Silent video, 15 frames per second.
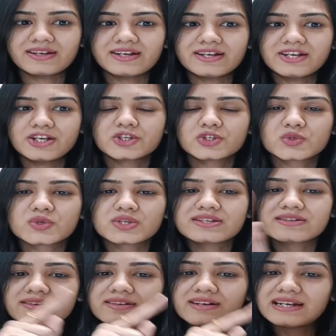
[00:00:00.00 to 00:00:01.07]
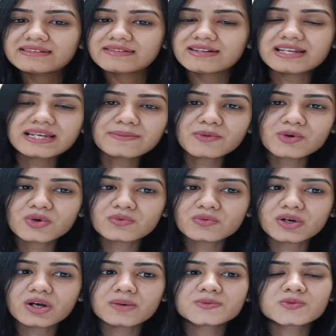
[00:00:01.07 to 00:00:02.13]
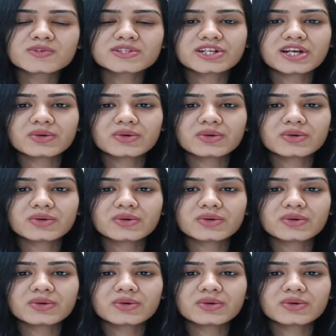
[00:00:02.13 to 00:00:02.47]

So here are three more verbs which are going